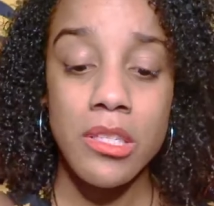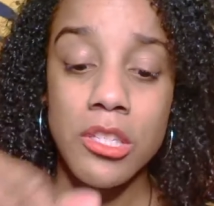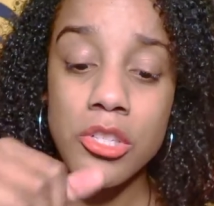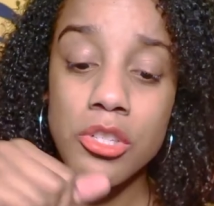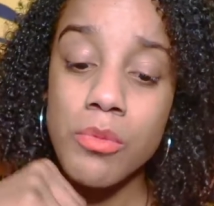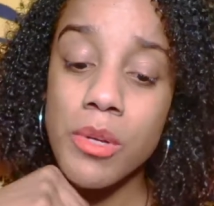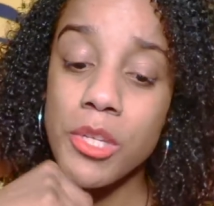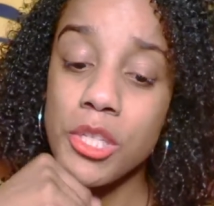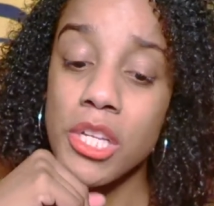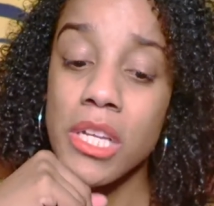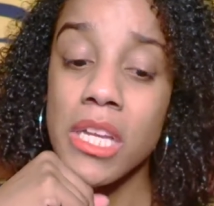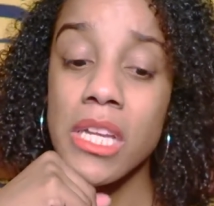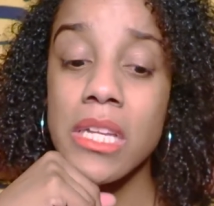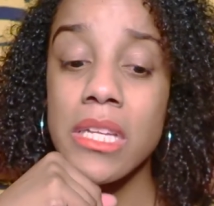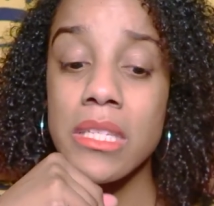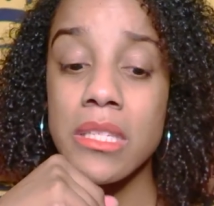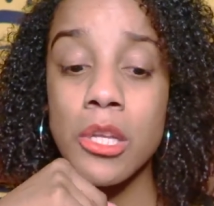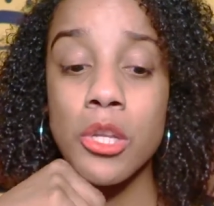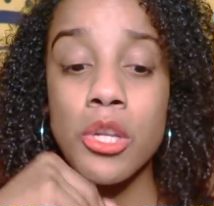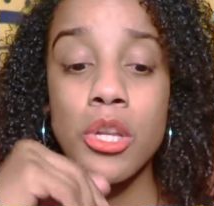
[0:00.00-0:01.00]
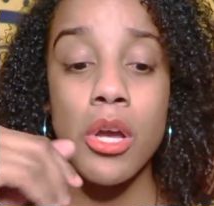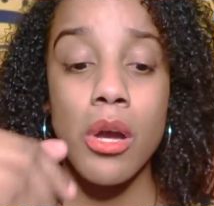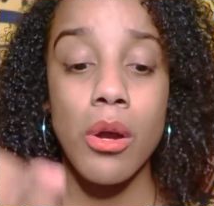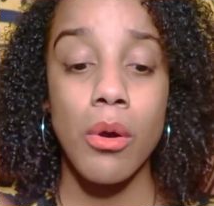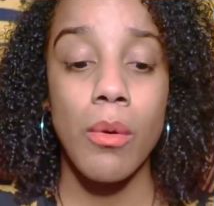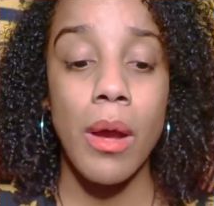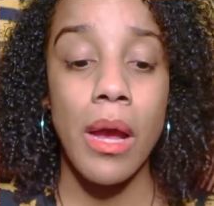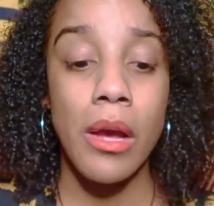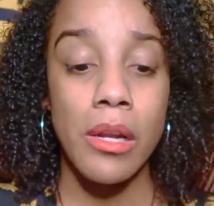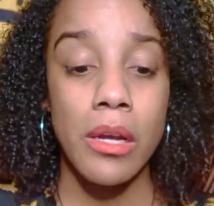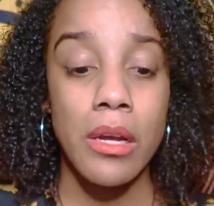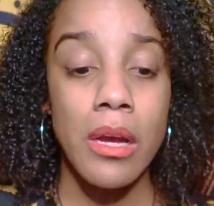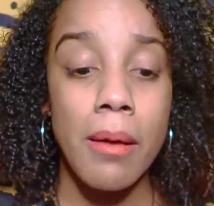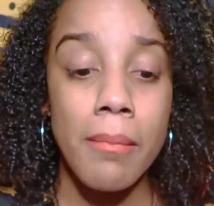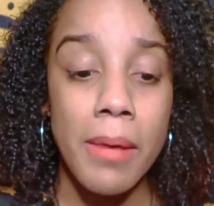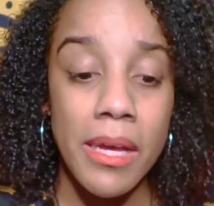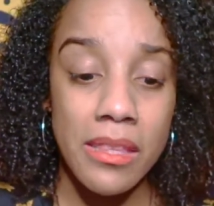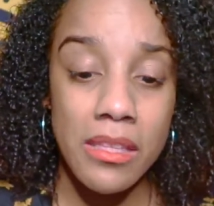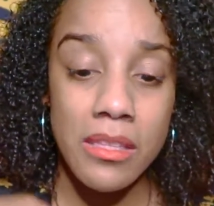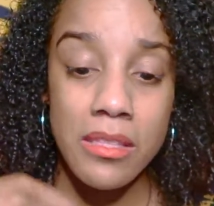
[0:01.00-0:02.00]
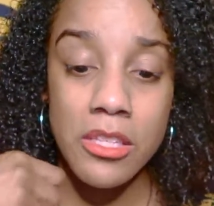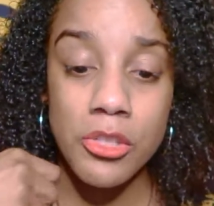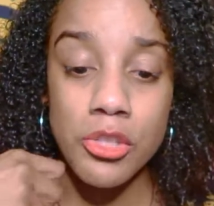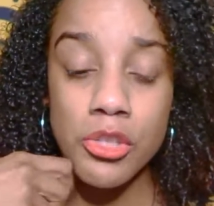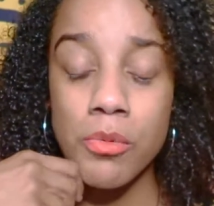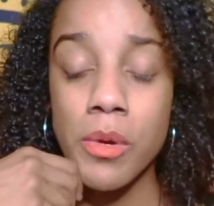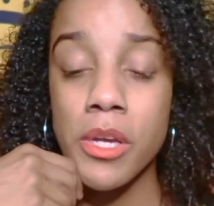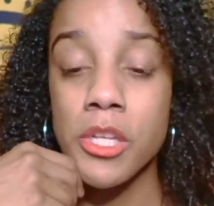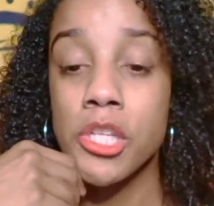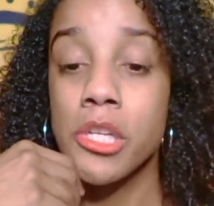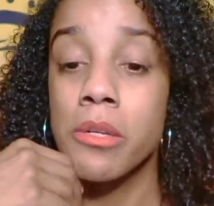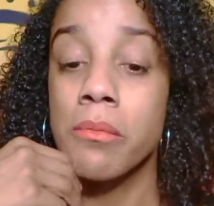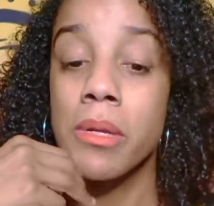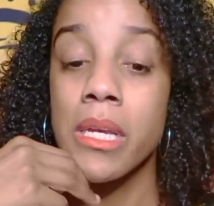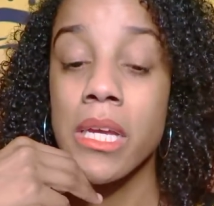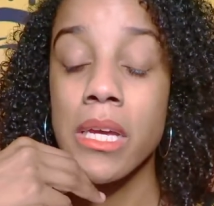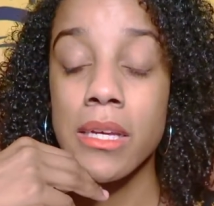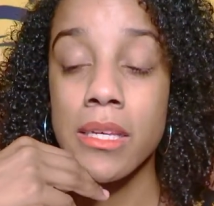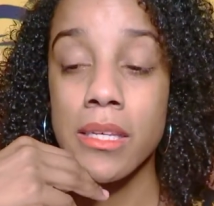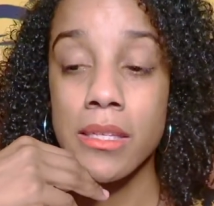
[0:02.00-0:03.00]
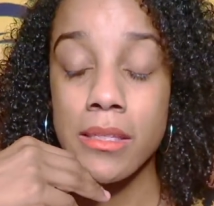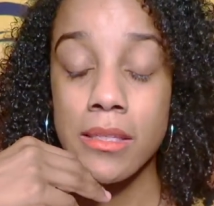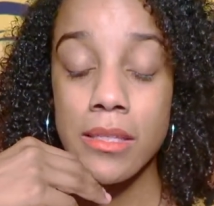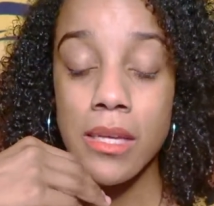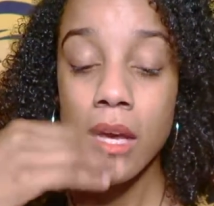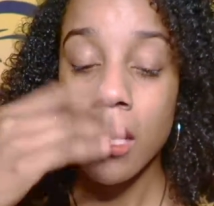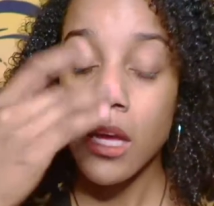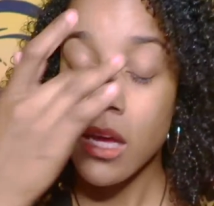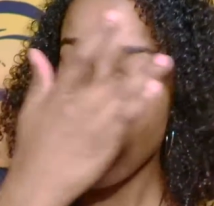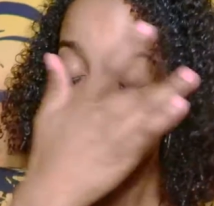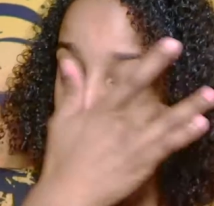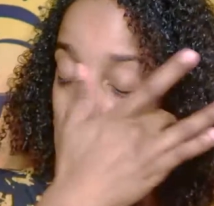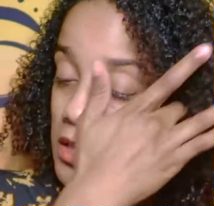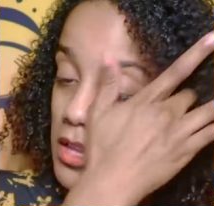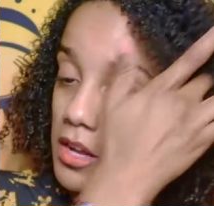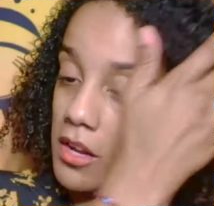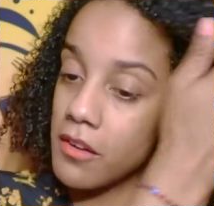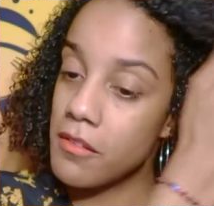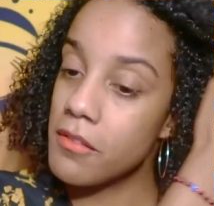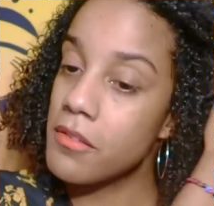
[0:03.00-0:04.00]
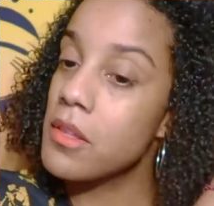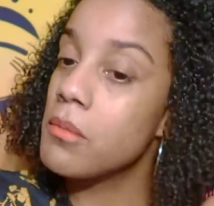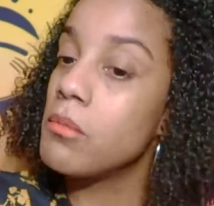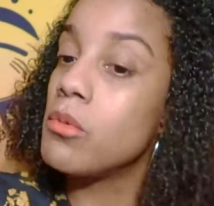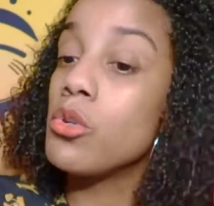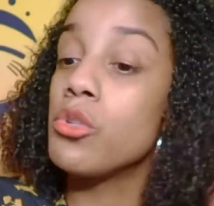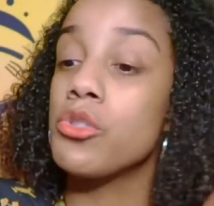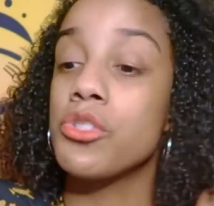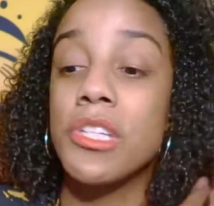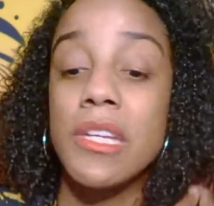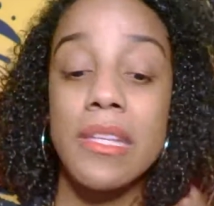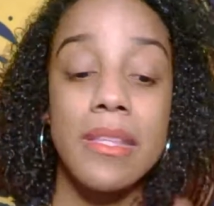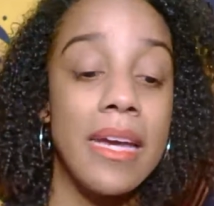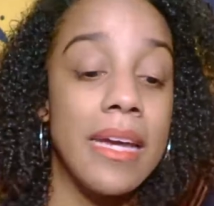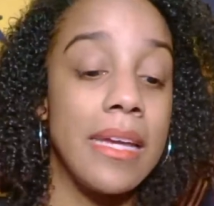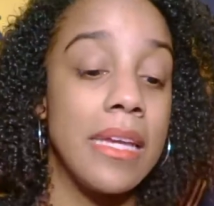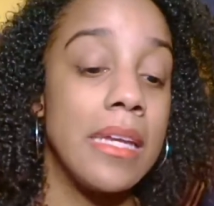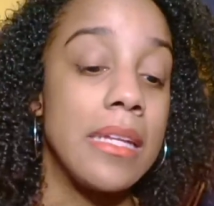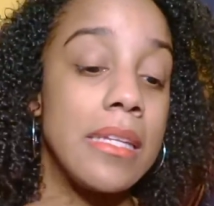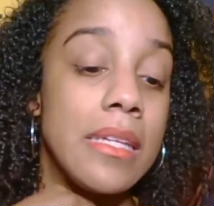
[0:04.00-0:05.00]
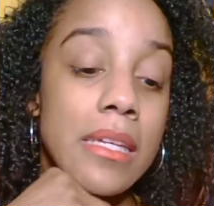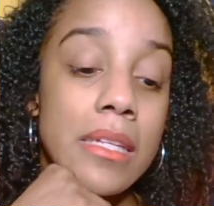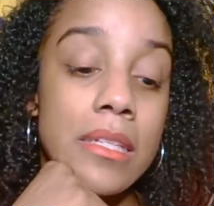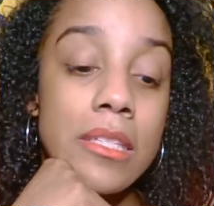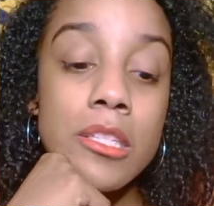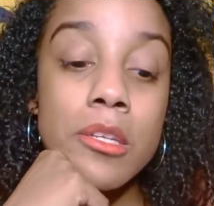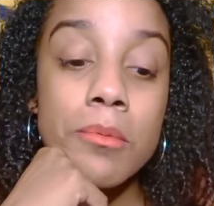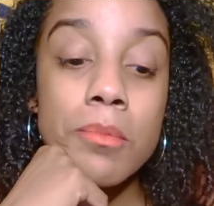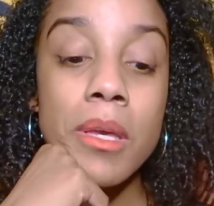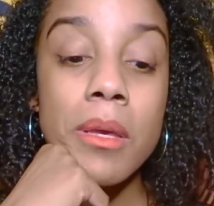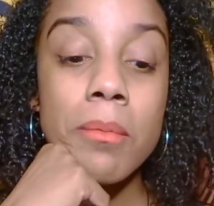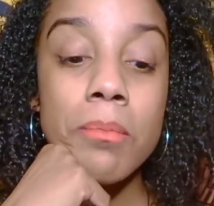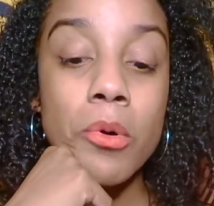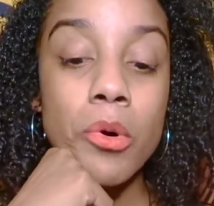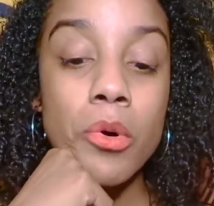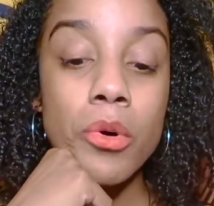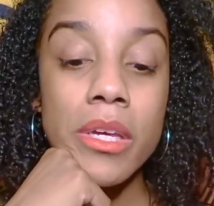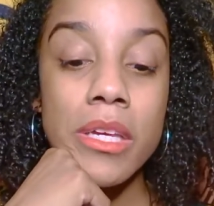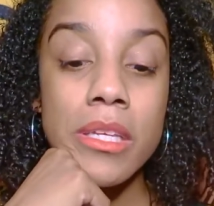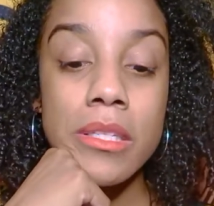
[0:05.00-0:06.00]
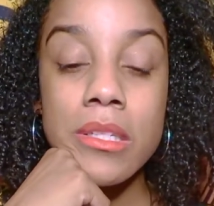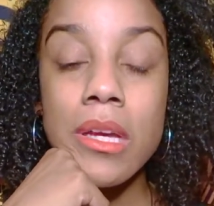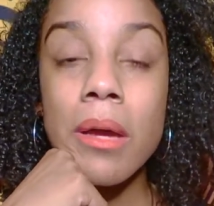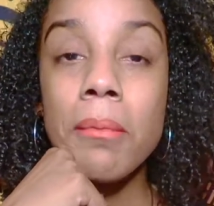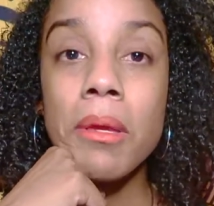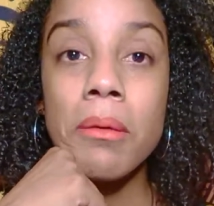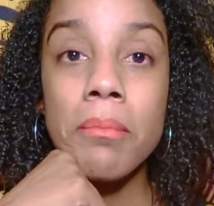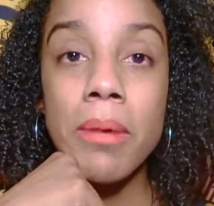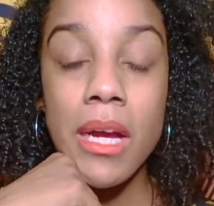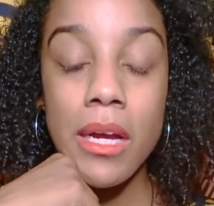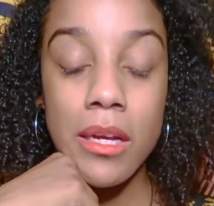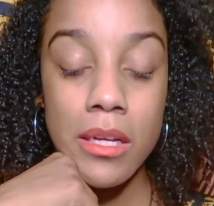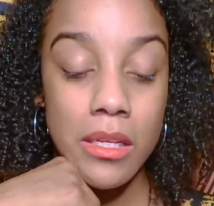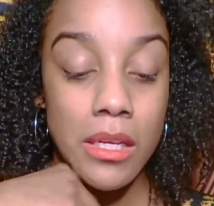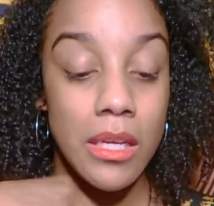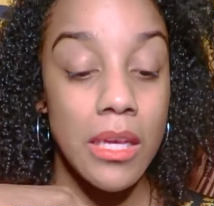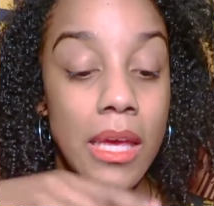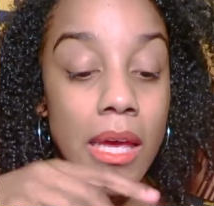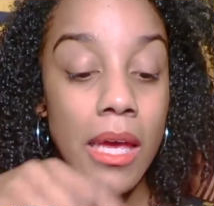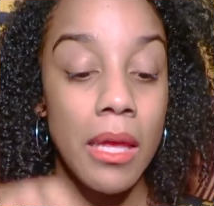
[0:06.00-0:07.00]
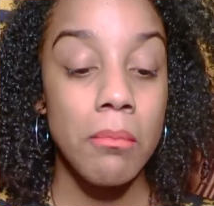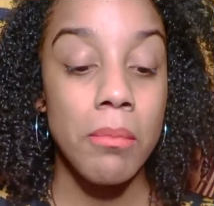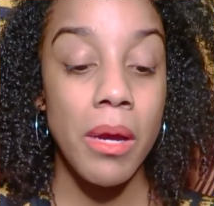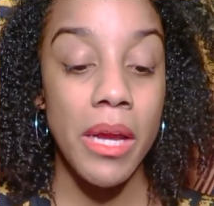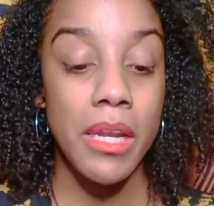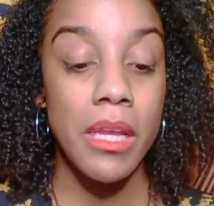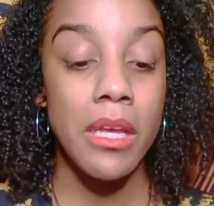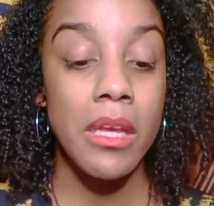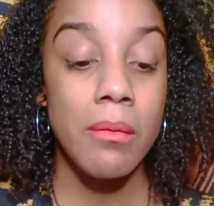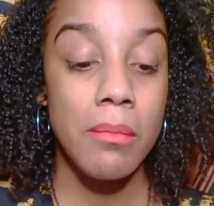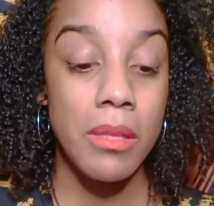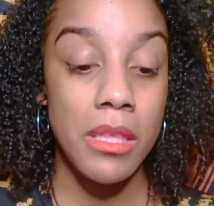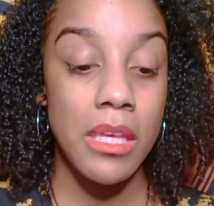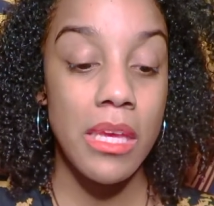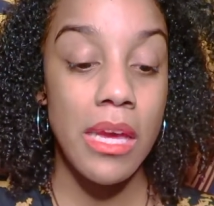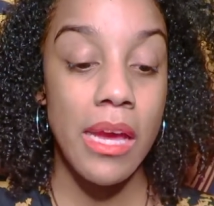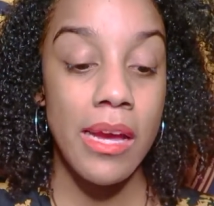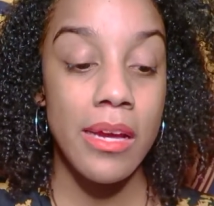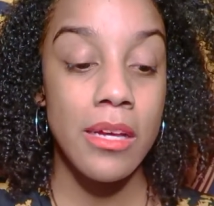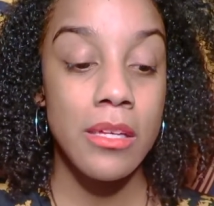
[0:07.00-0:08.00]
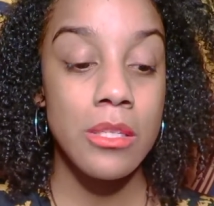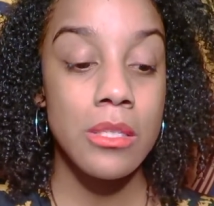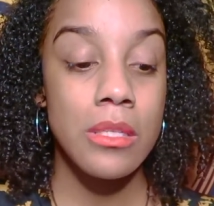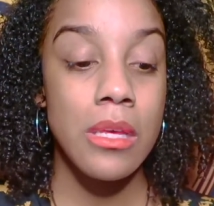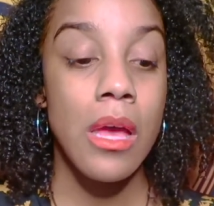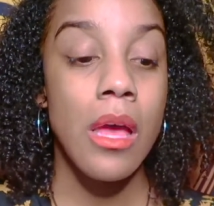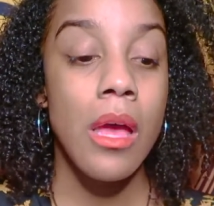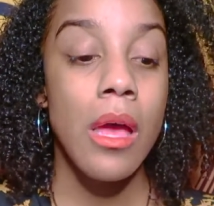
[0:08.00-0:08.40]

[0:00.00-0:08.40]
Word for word: situation. He doesn't know how to come at the situation because a lot of the bullshit that he did to people is coming back and biting him in the ass.